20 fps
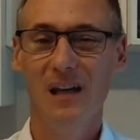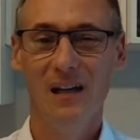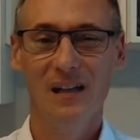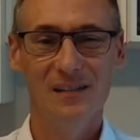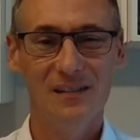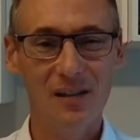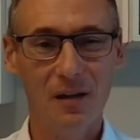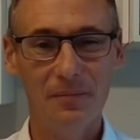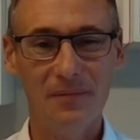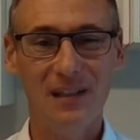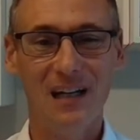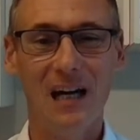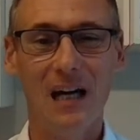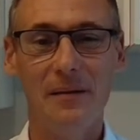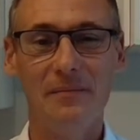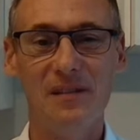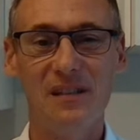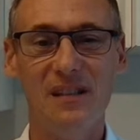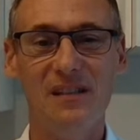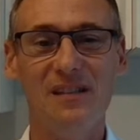
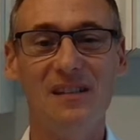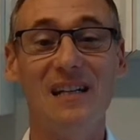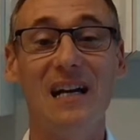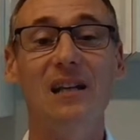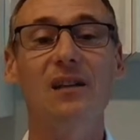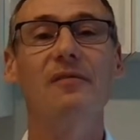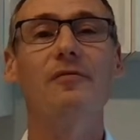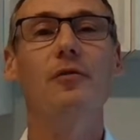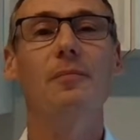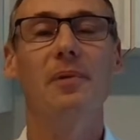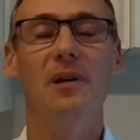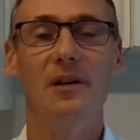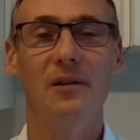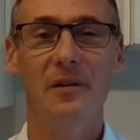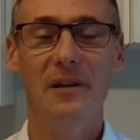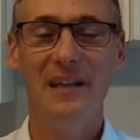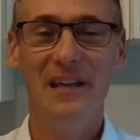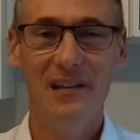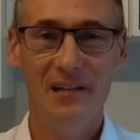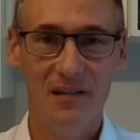sometimes it's kind of a
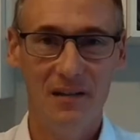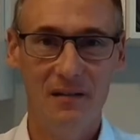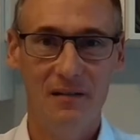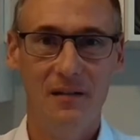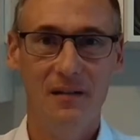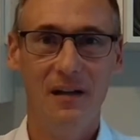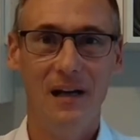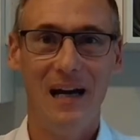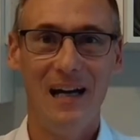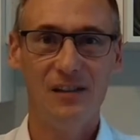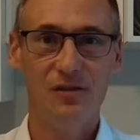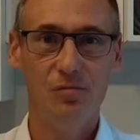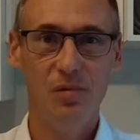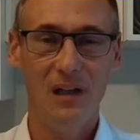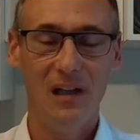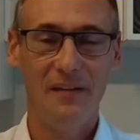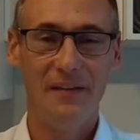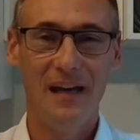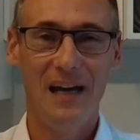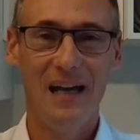barrier as
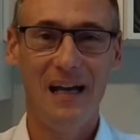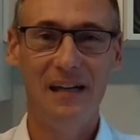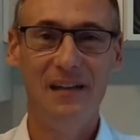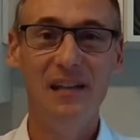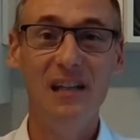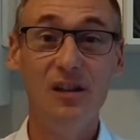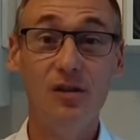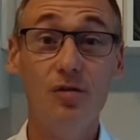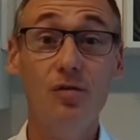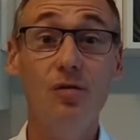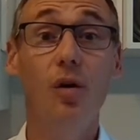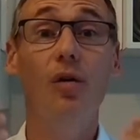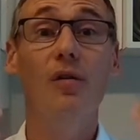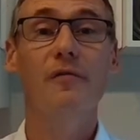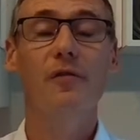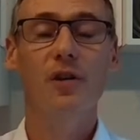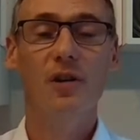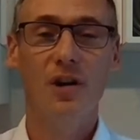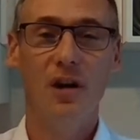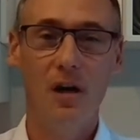well that I need to
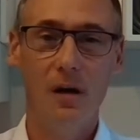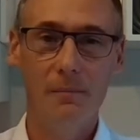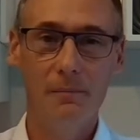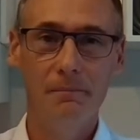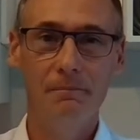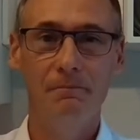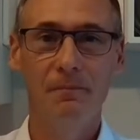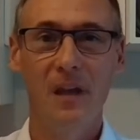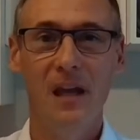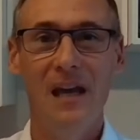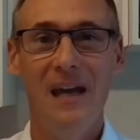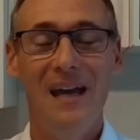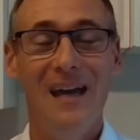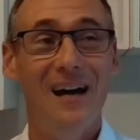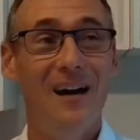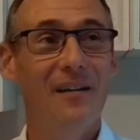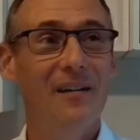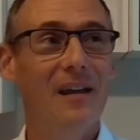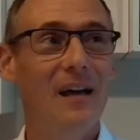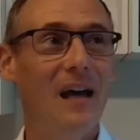overcome.
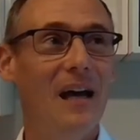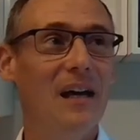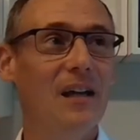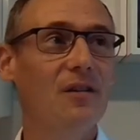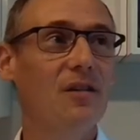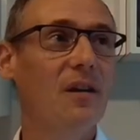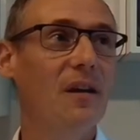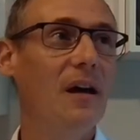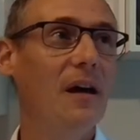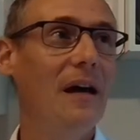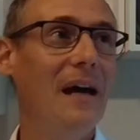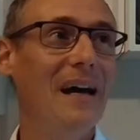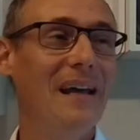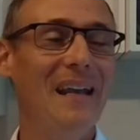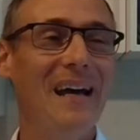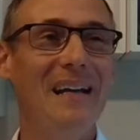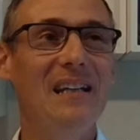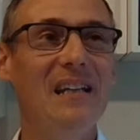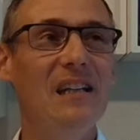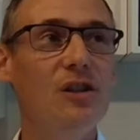And
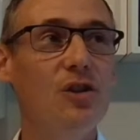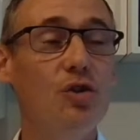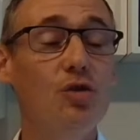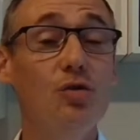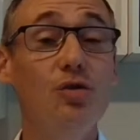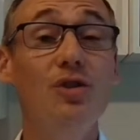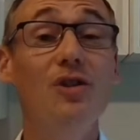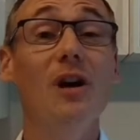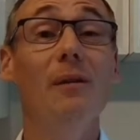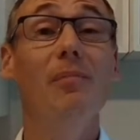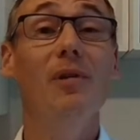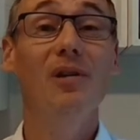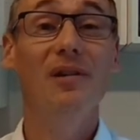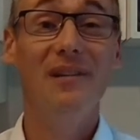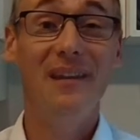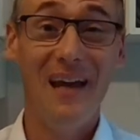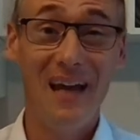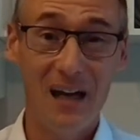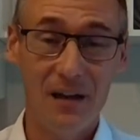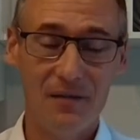I need to double
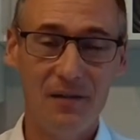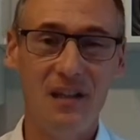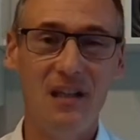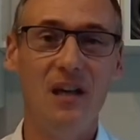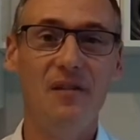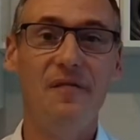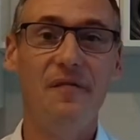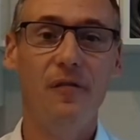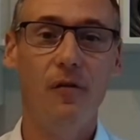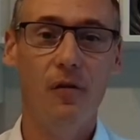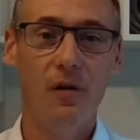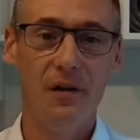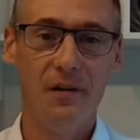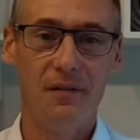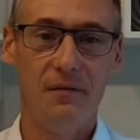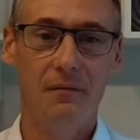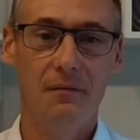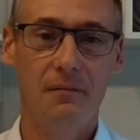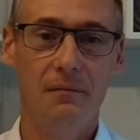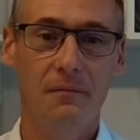down the
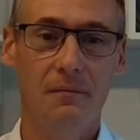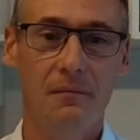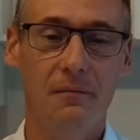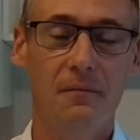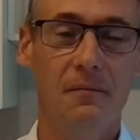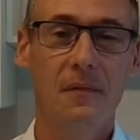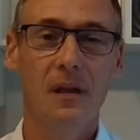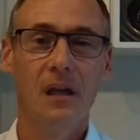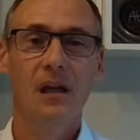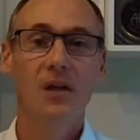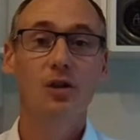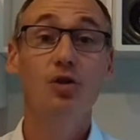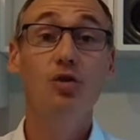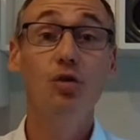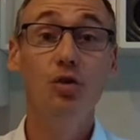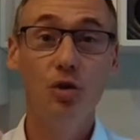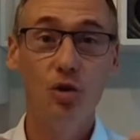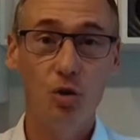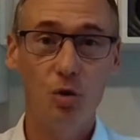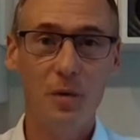effort to
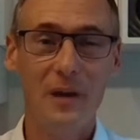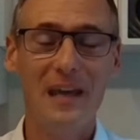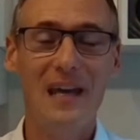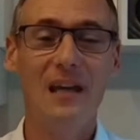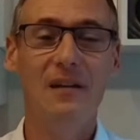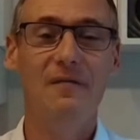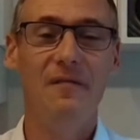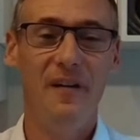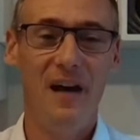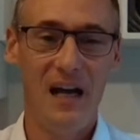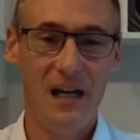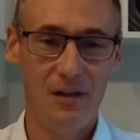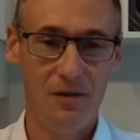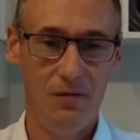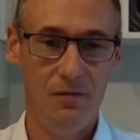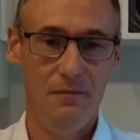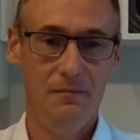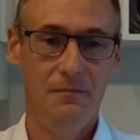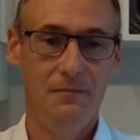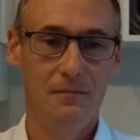create
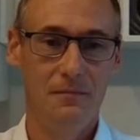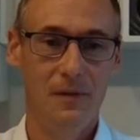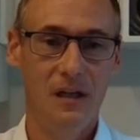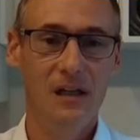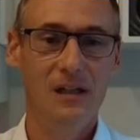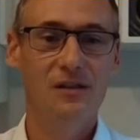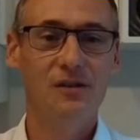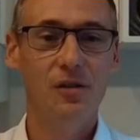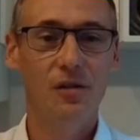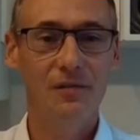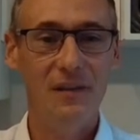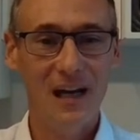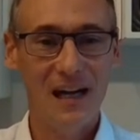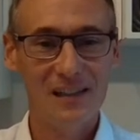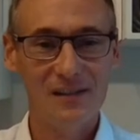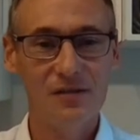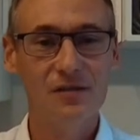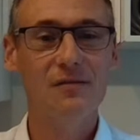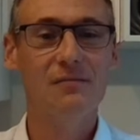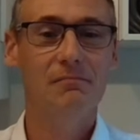value. So
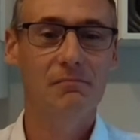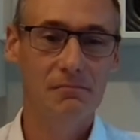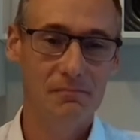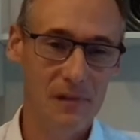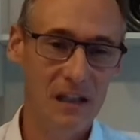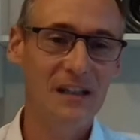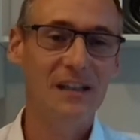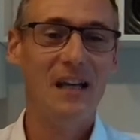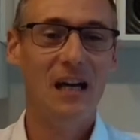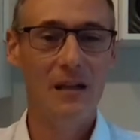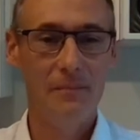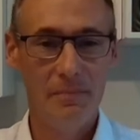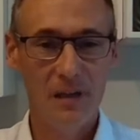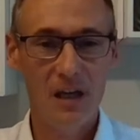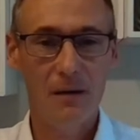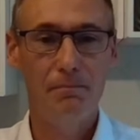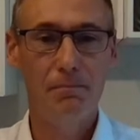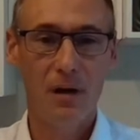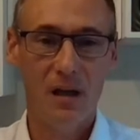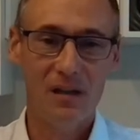it can be
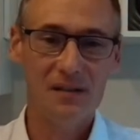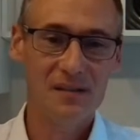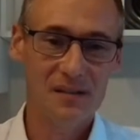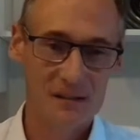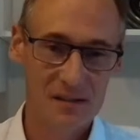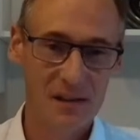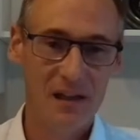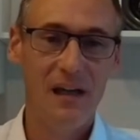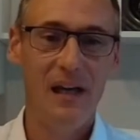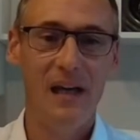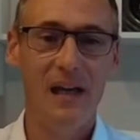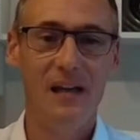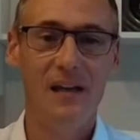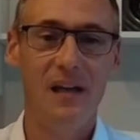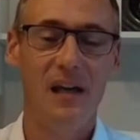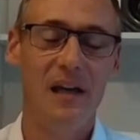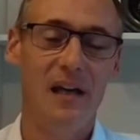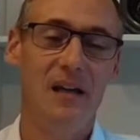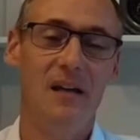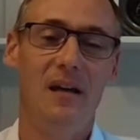a plus
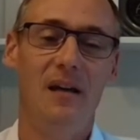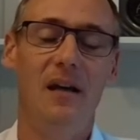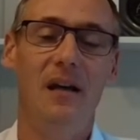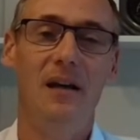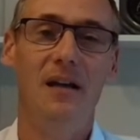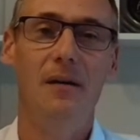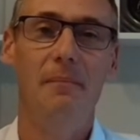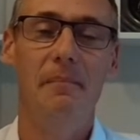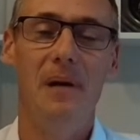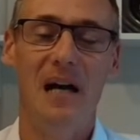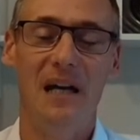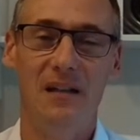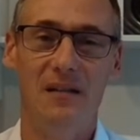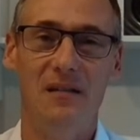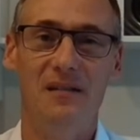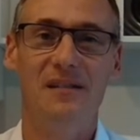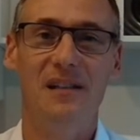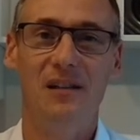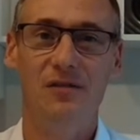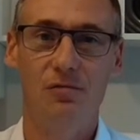and a
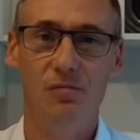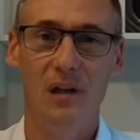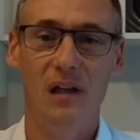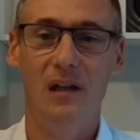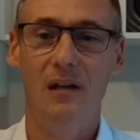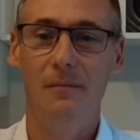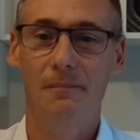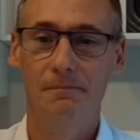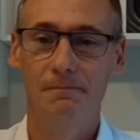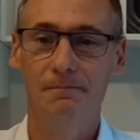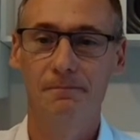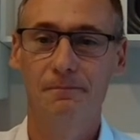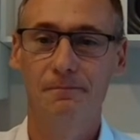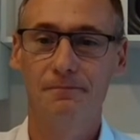minus as well.